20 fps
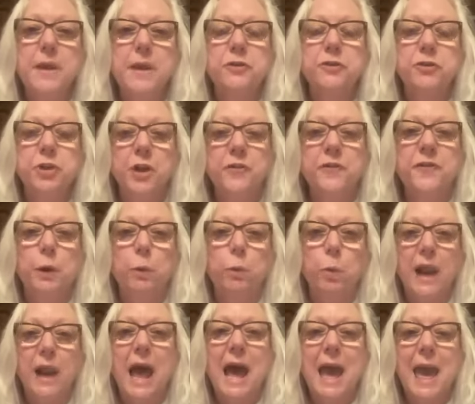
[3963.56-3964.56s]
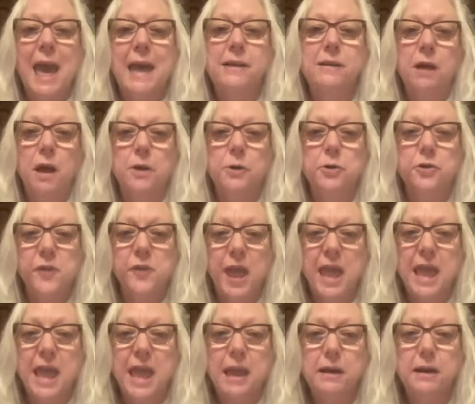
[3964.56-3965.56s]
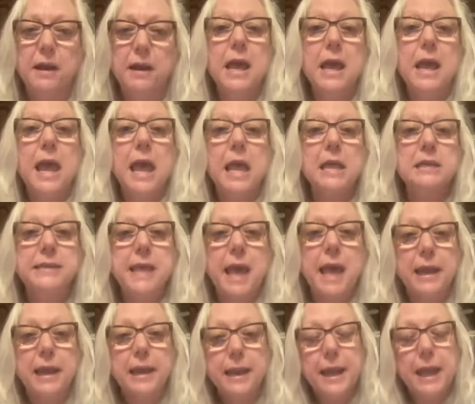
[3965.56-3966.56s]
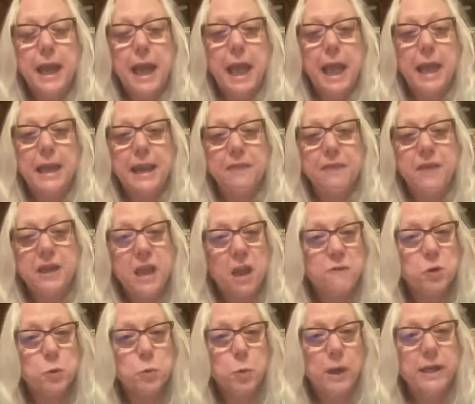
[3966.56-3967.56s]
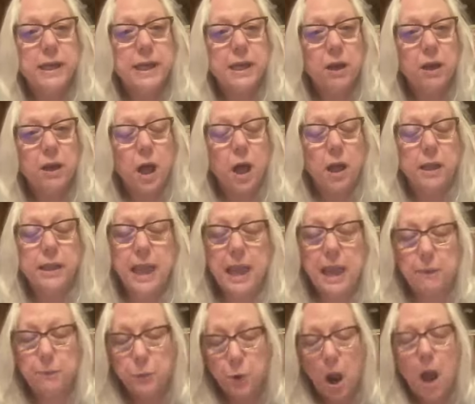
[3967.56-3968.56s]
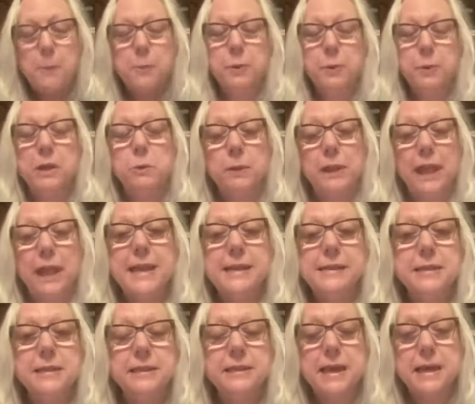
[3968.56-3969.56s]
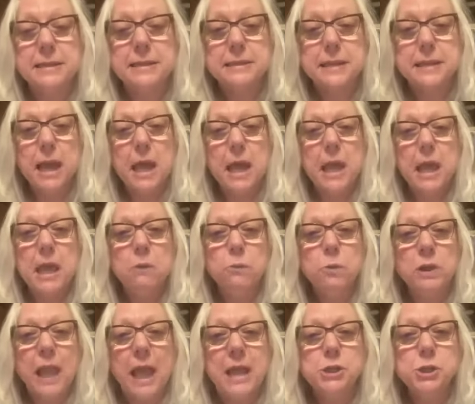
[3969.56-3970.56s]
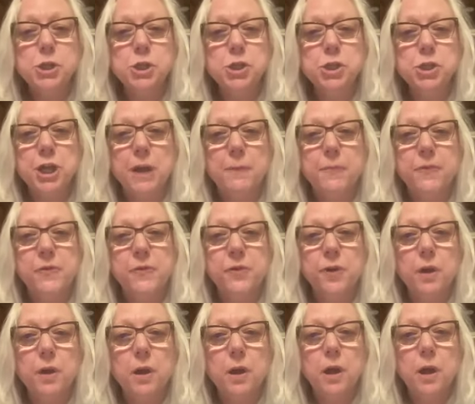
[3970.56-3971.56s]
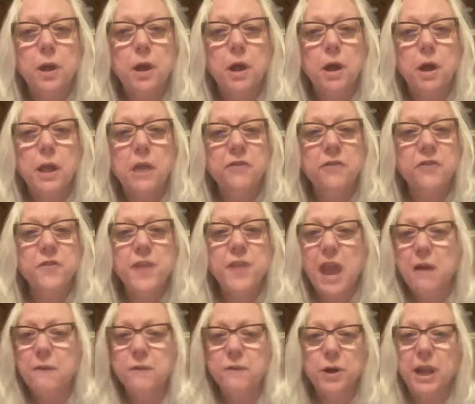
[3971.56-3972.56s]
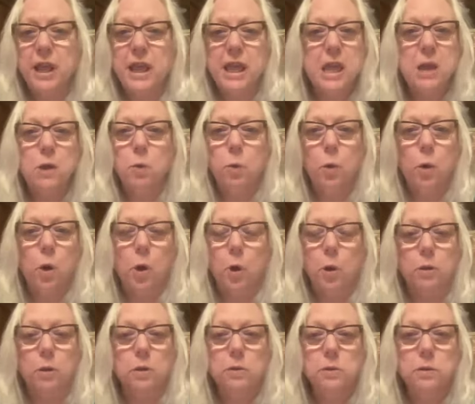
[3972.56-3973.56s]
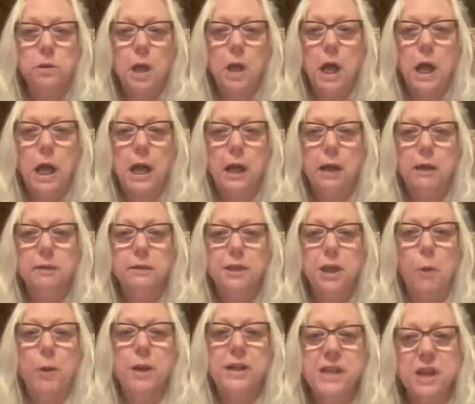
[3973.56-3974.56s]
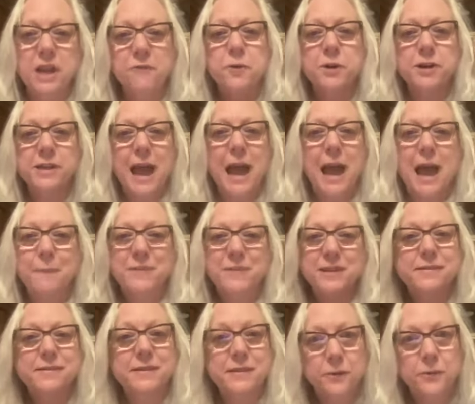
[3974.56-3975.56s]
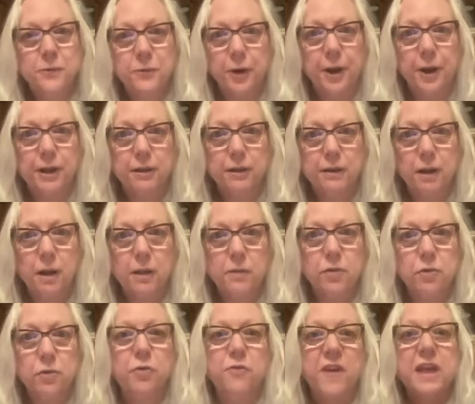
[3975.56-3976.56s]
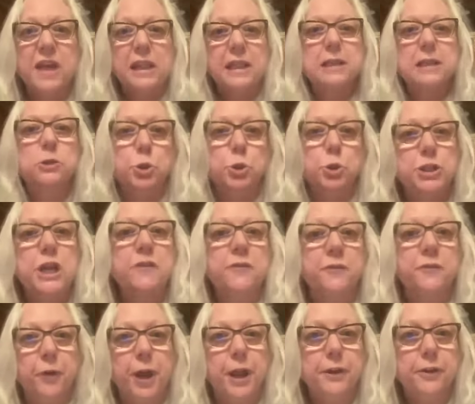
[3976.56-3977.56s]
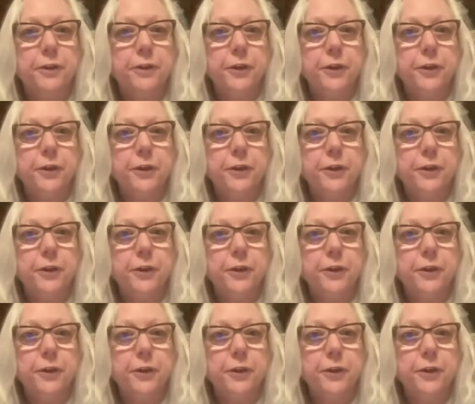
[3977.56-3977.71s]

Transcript: It's just that what I had to understand is that, and I think everyone can probably relate to this, in relationships, it's never an equal, at different times, it's different. Feelings are different.